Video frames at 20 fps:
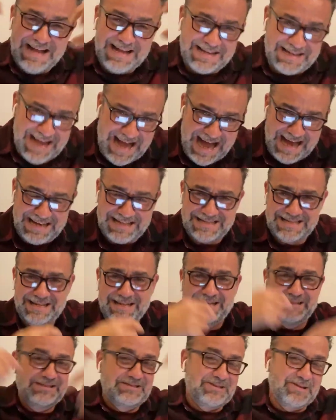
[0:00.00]
God is in
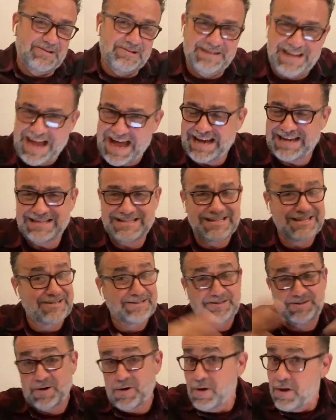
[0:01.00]
control. God is in
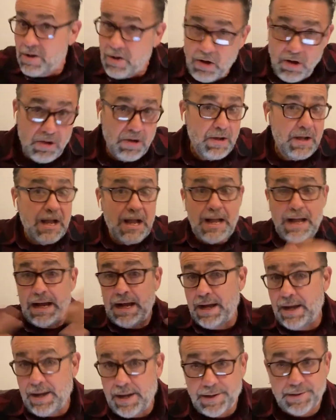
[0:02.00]
control. Oh,
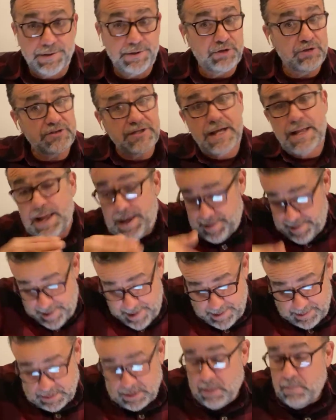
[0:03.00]
how, how could you say that? Eh?
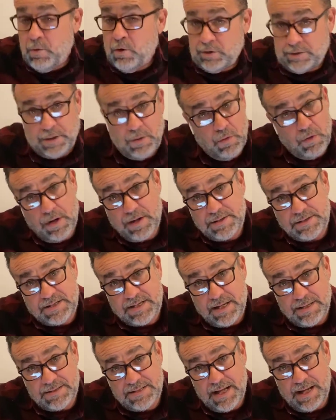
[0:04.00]
The, the word
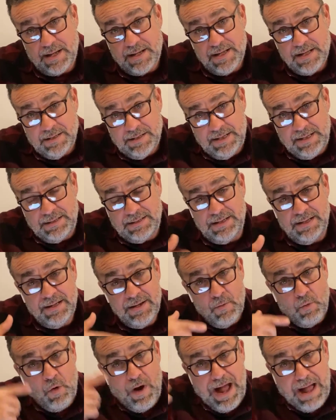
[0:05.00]
says that.
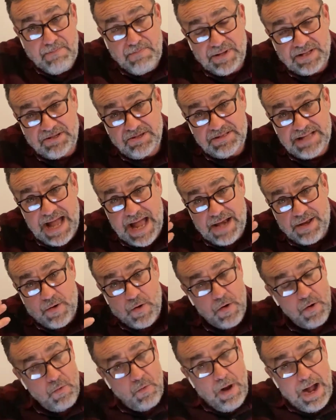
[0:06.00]
What happened to Daniel?
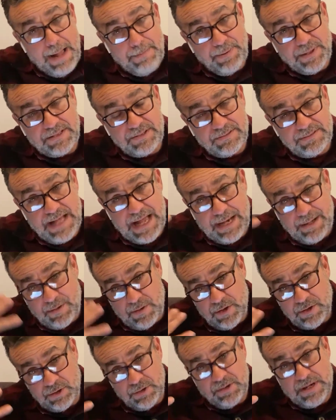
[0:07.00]
What happened to Daniel?
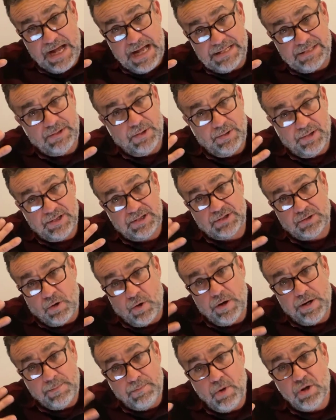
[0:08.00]
You guys know the
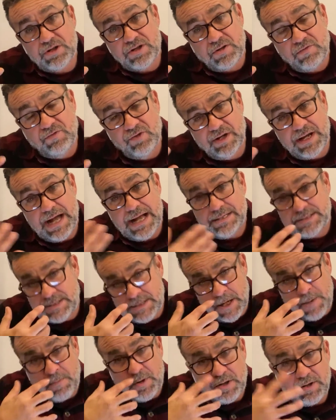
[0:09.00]
story. Most of you guys,
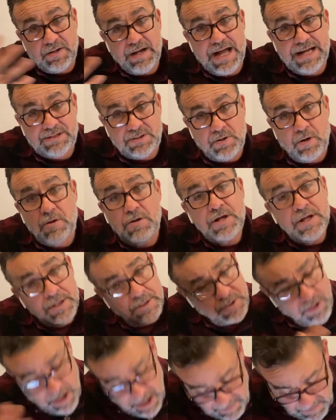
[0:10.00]
some of you guys don't.
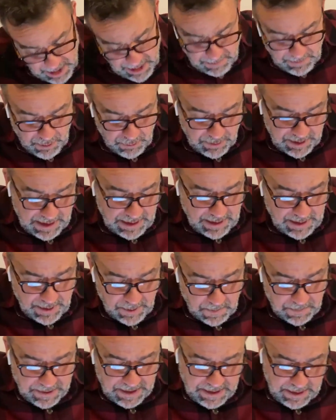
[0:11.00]
So I'm, I'm gonna read a little
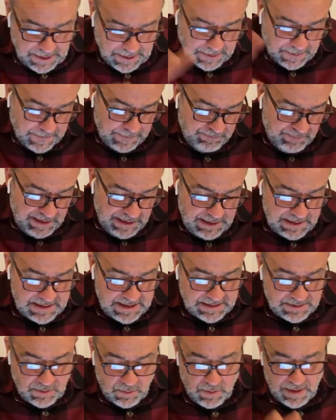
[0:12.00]
bit here.
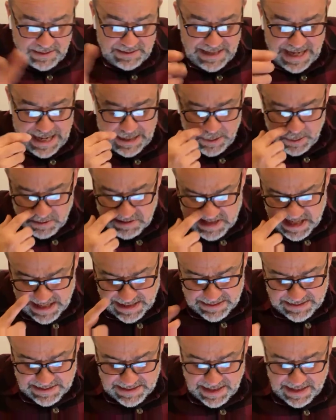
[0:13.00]
Listen to what Daniel
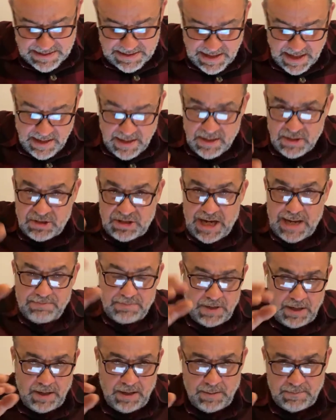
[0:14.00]
10 says.
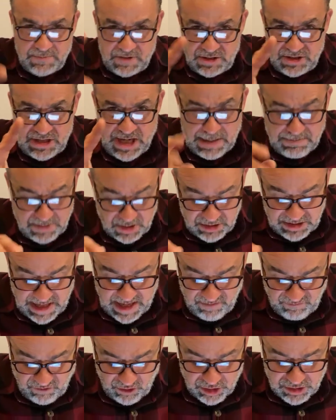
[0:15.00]
Chapter, um, chapter
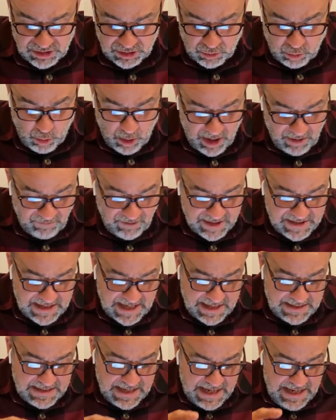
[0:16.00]
10, verse 12. It
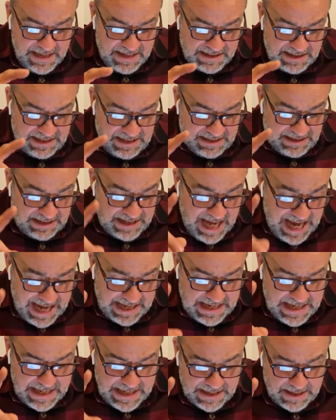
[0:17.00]
says, Then
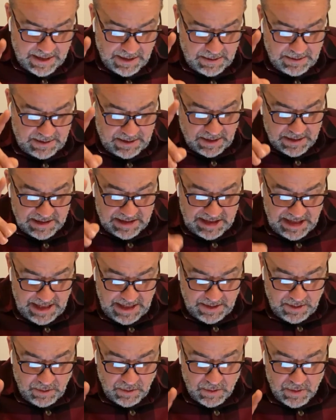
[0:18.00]
he
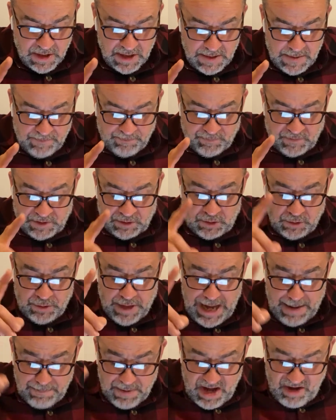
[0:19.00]
continued do
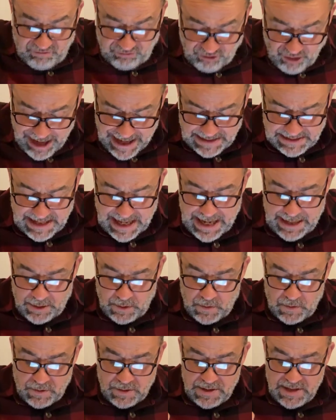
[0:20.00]
not be afraid,
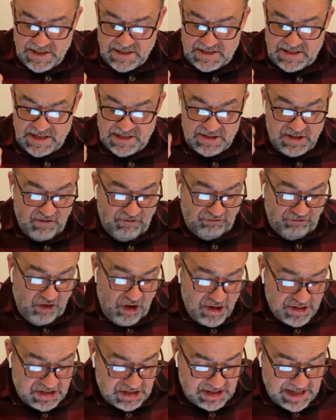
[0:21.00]
Daniel, since the
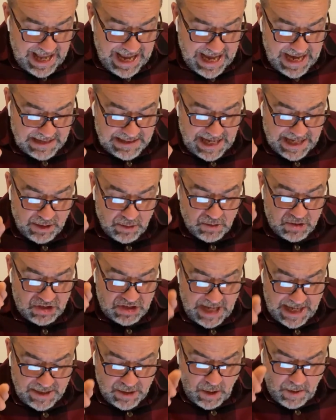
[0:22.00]
first day that you
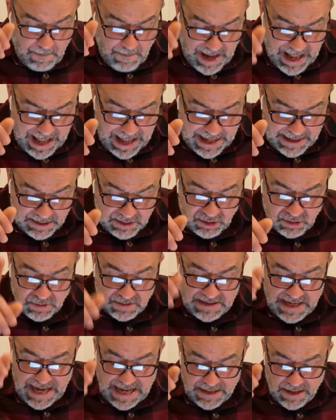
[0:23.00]
set your mind to
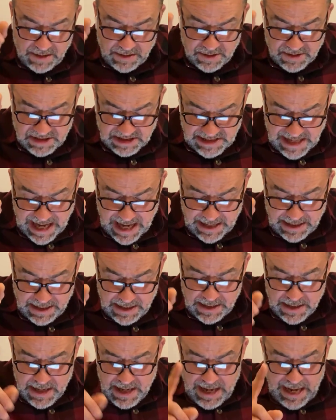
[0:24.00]
gain
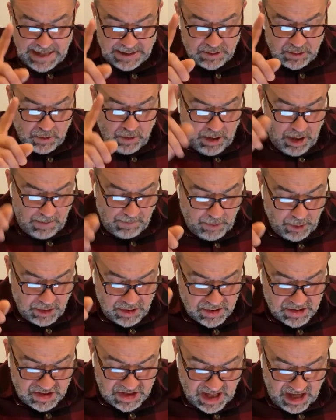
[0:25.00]
understanding and to humble
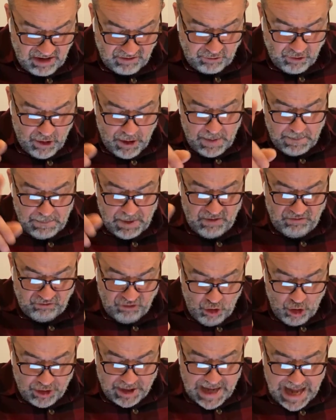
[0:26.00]
yourself
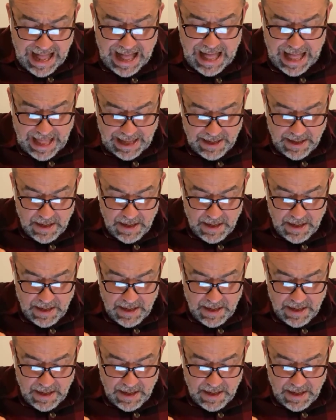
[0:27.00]
before God,